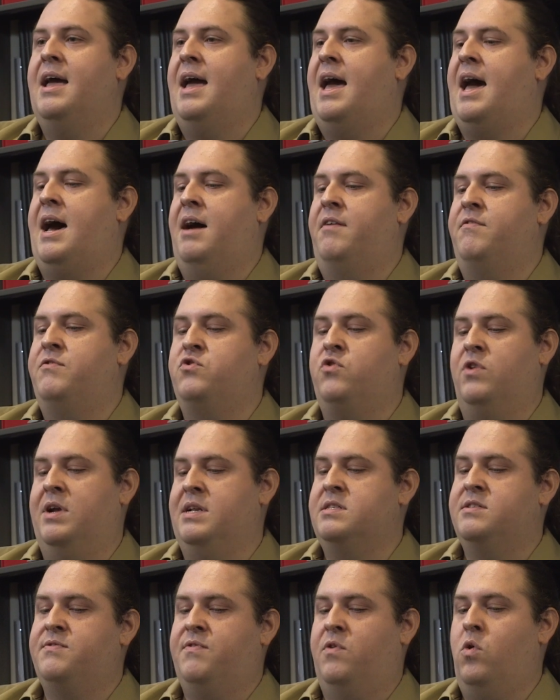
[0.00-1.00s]
have
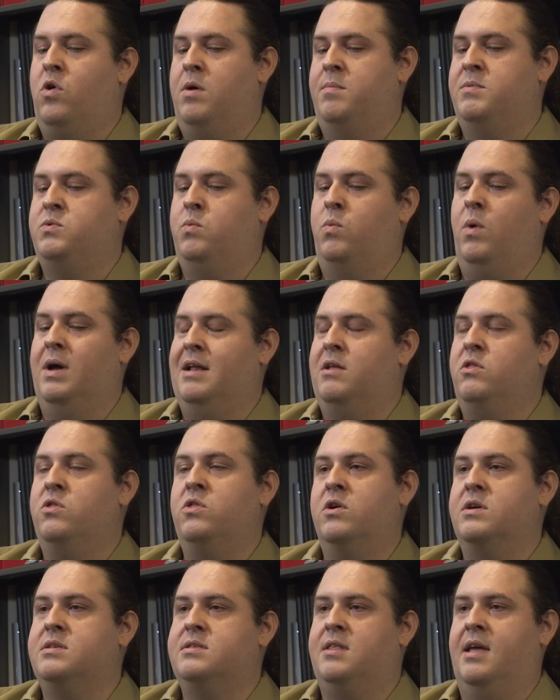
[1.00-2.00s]
transformed what it
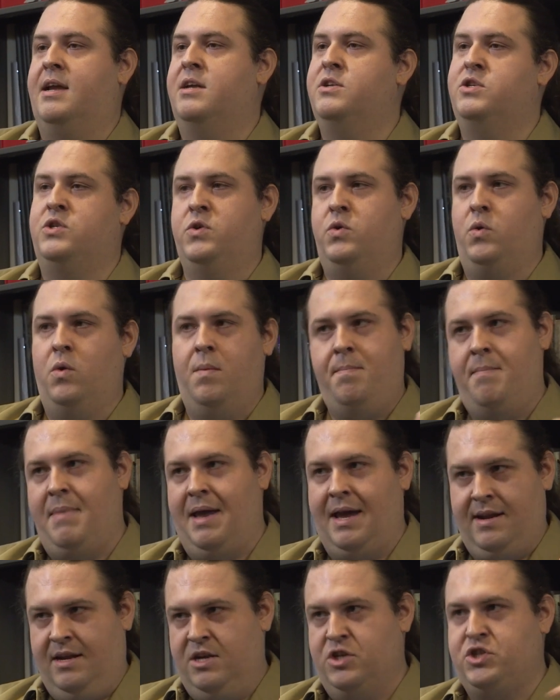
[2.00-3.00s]
looks like to
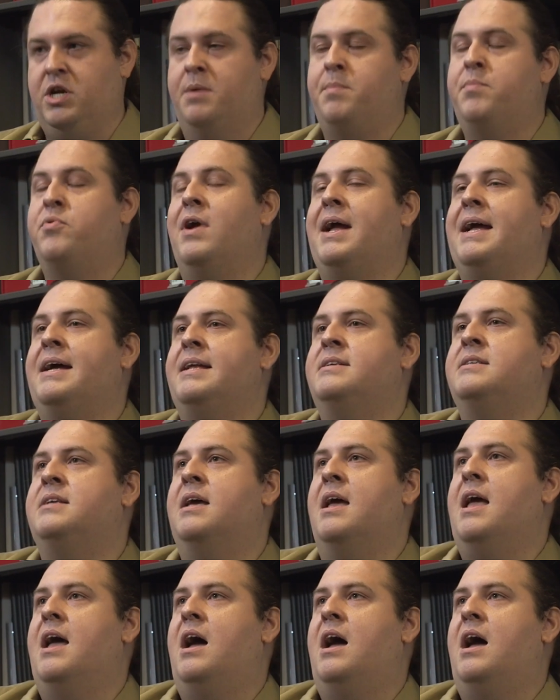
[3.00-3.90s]
manage a brand,